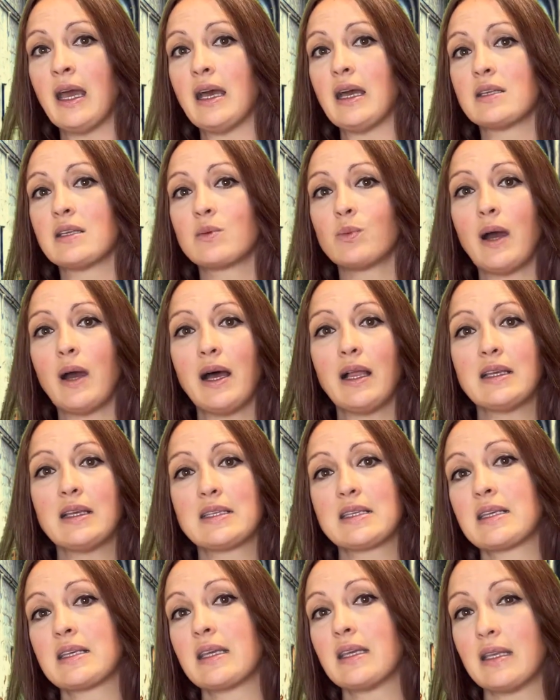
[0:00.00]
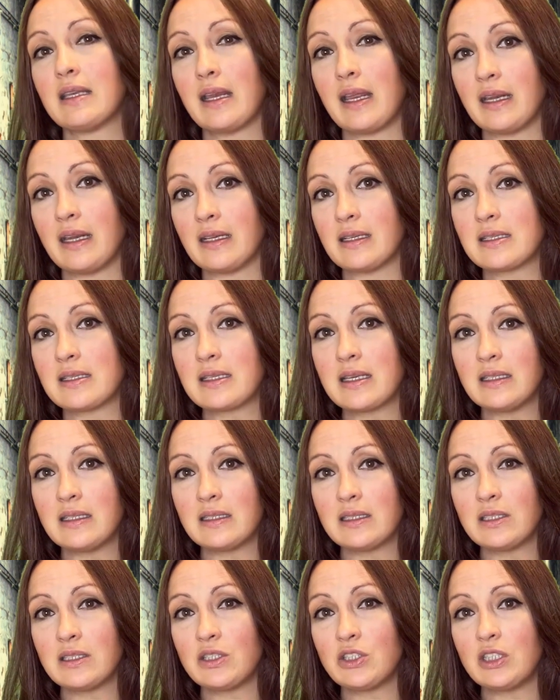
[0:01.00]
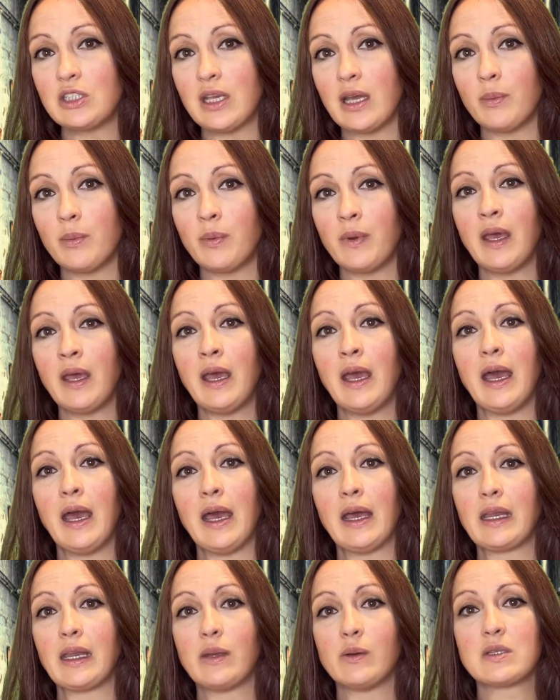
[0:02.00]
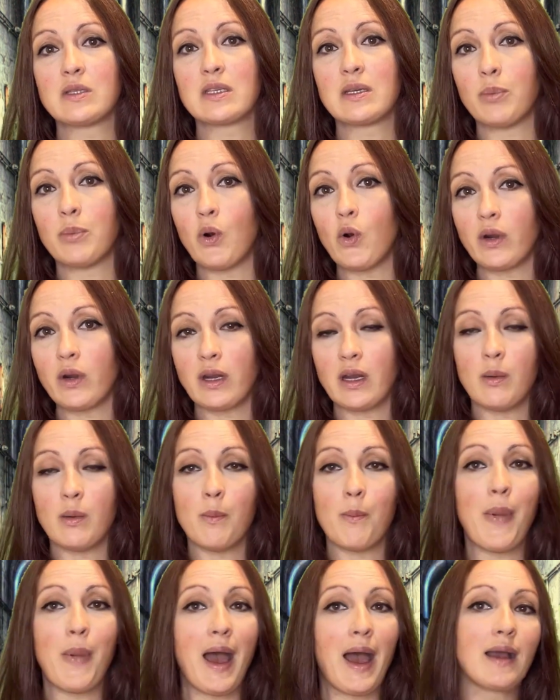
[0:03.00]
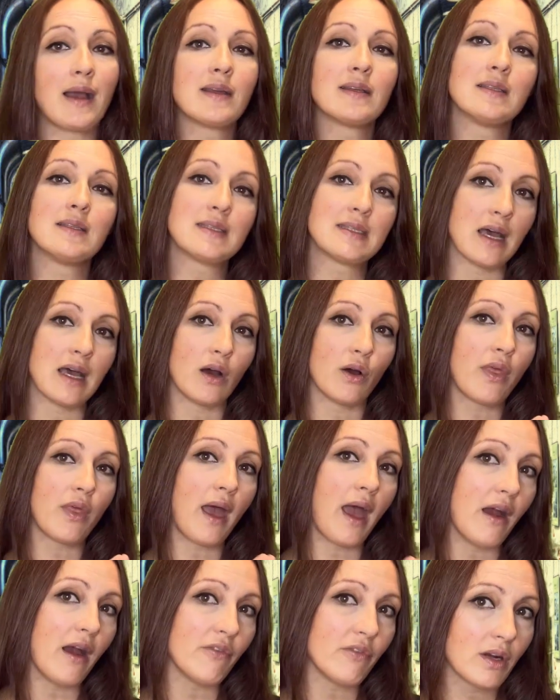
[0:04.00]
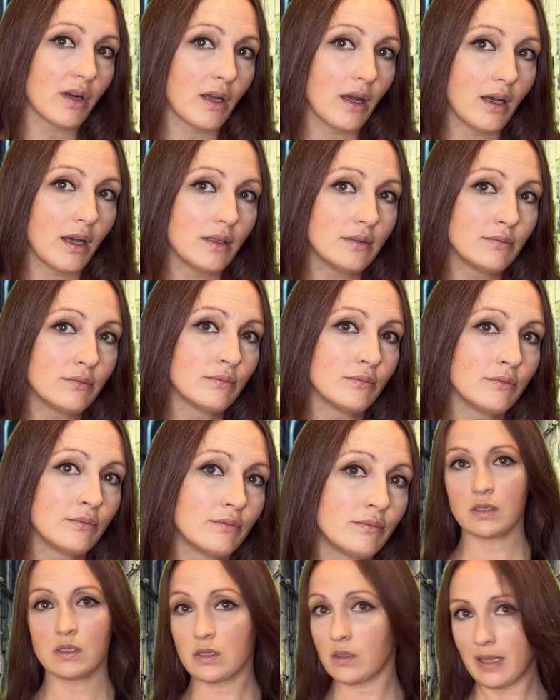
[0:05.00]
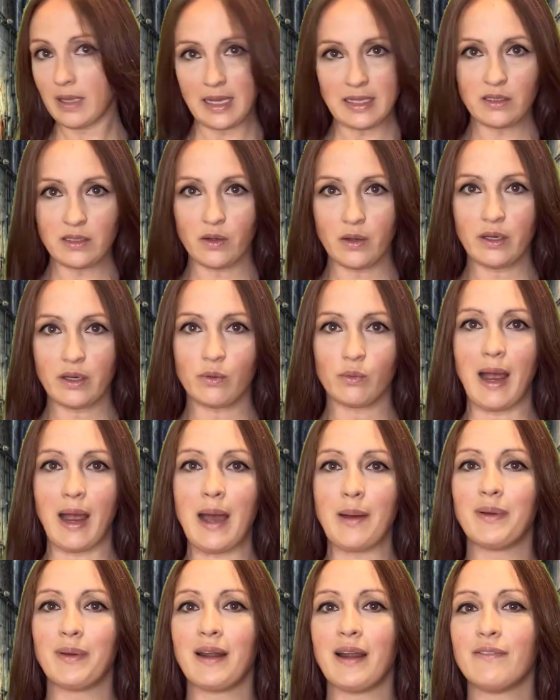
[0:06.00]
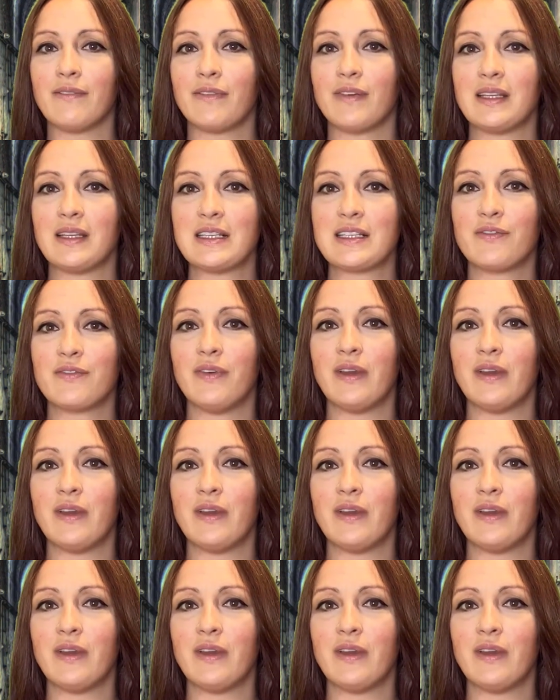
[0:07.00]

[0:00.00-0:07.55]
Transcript: as well as his Canadian citizenship, and he was deported back to South Africa. So that's going to wrap it up for this